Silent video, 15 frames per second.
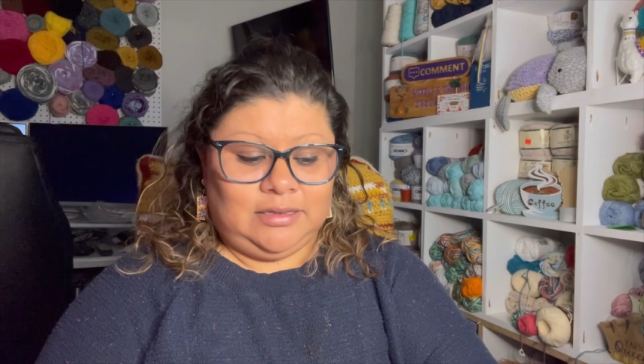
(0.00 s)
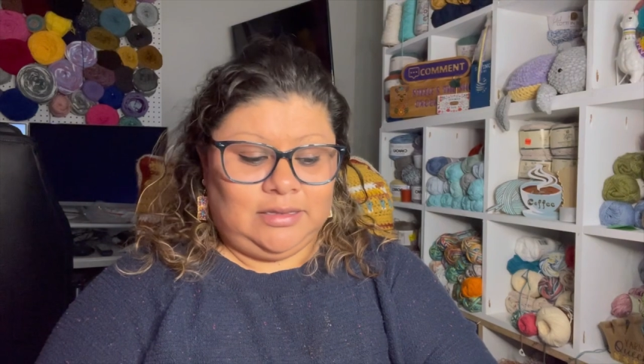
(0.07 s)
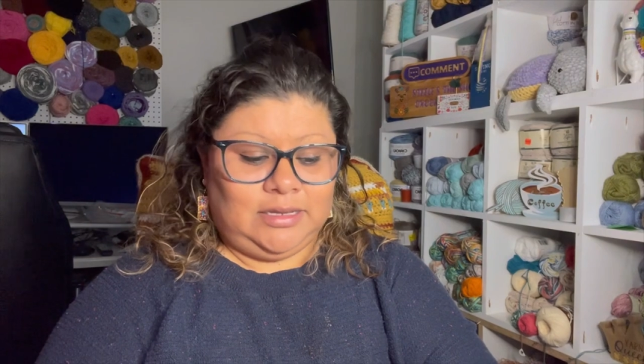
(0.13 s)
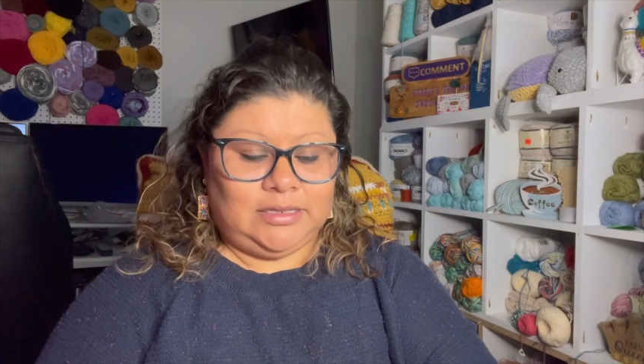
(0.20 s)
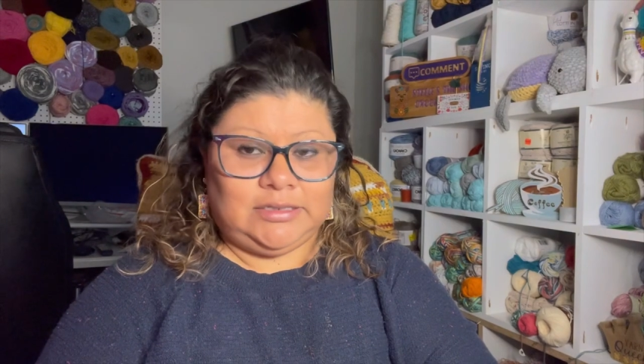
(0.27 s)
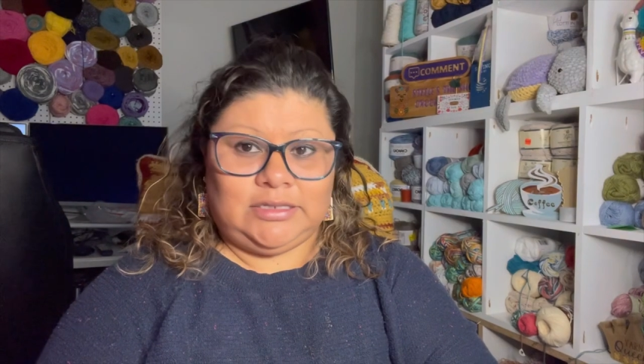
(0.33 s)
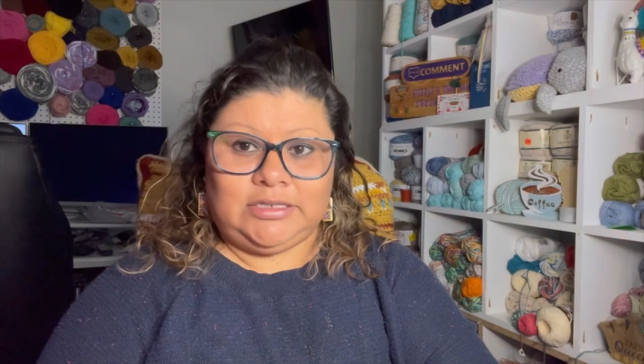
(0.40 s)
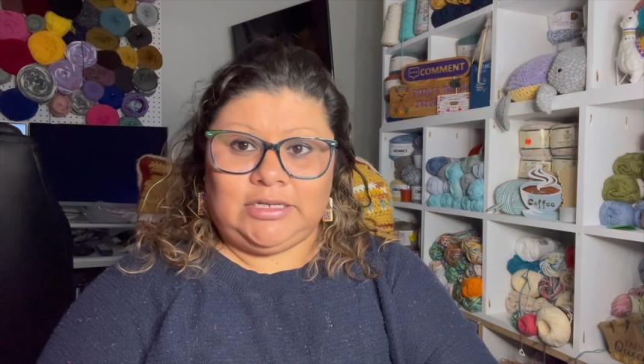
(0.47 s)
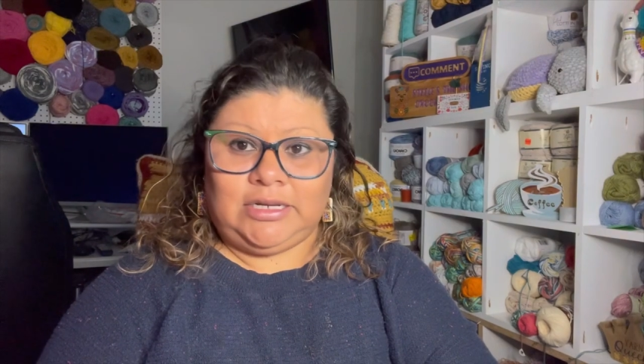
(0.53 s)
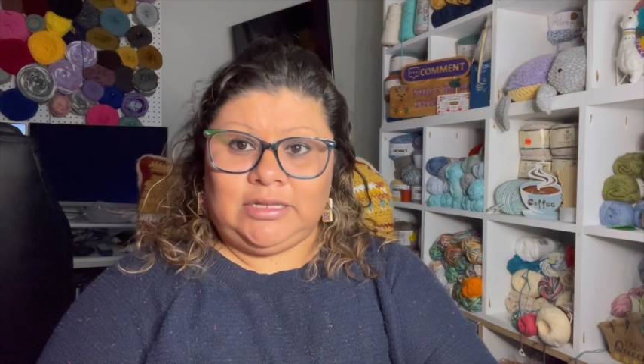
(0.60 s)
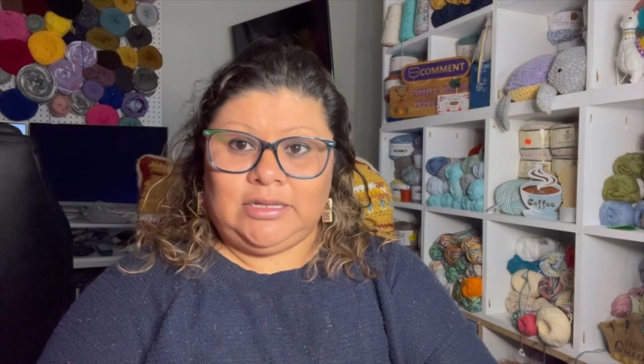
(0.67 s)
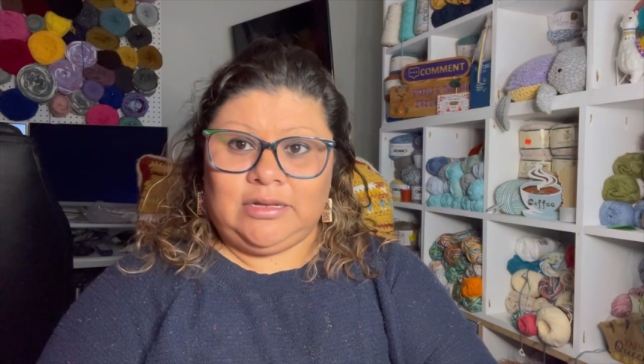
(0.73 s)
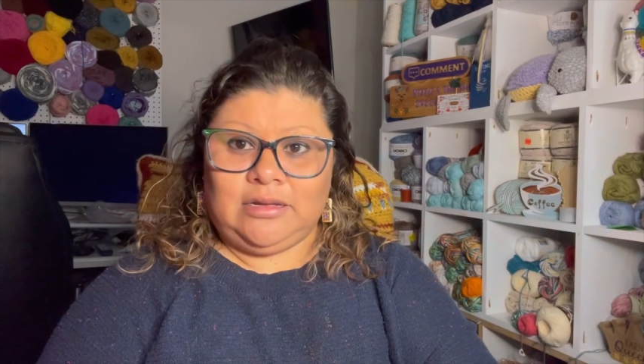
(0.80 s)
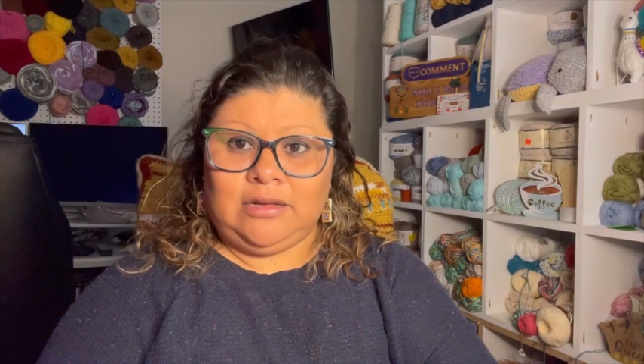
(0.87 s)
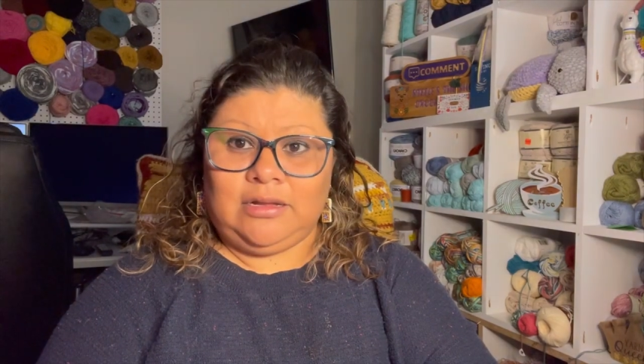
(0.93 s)
Let's
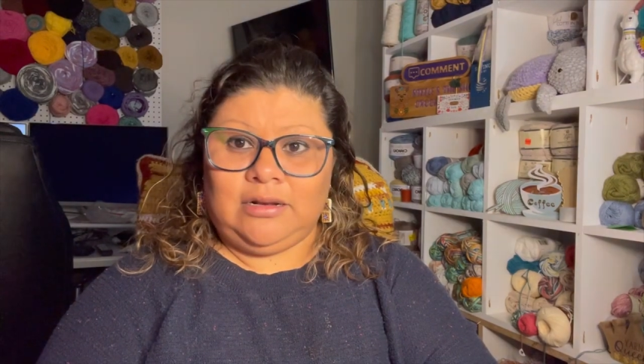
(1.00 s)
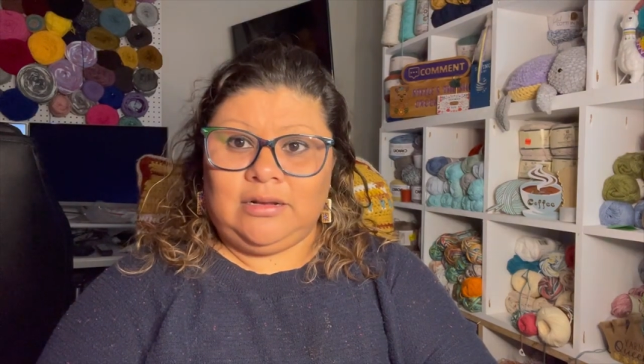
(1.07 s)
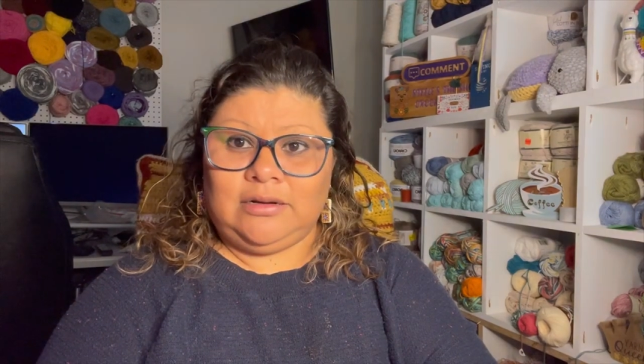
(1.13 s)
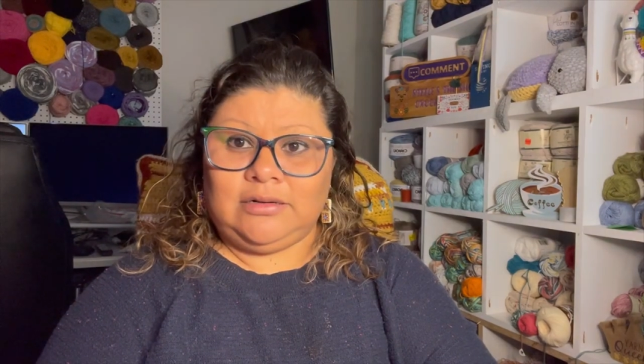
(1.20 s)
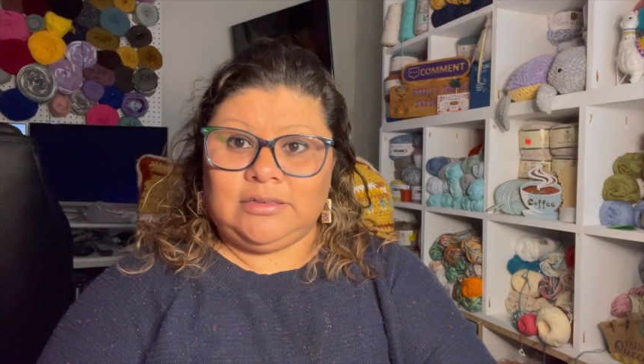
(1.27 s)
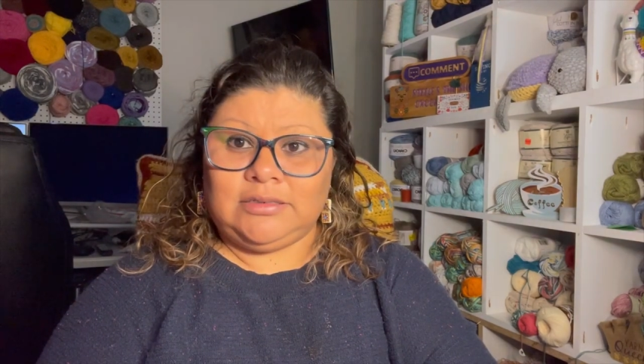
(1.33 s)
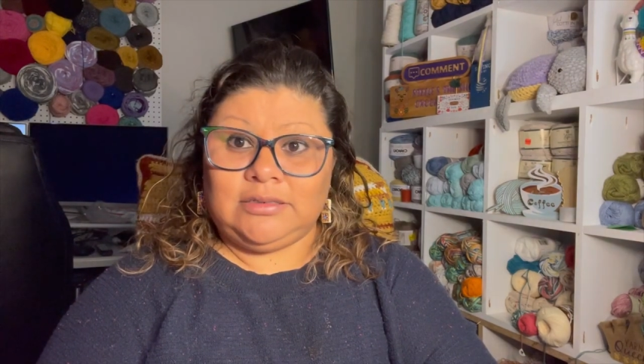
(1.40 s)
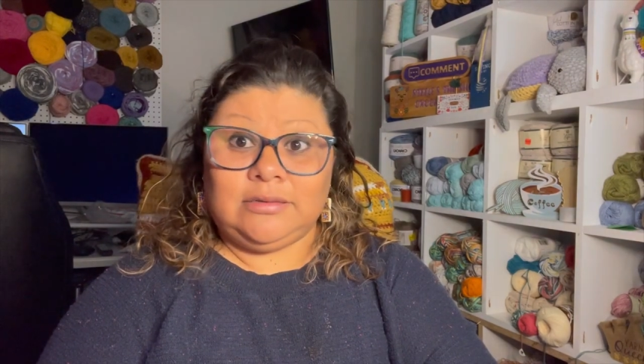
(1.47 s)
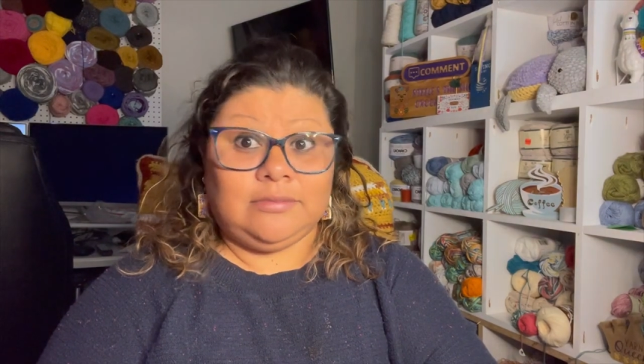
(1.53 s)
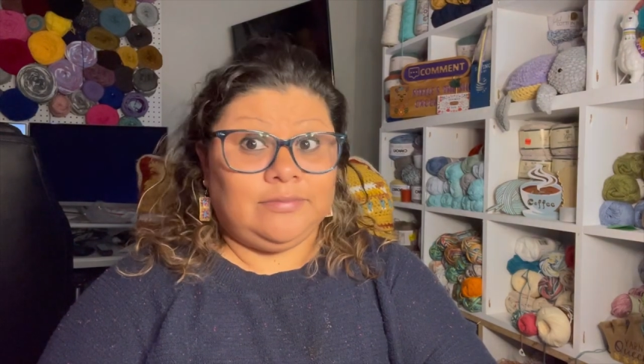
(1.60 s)
change the colors.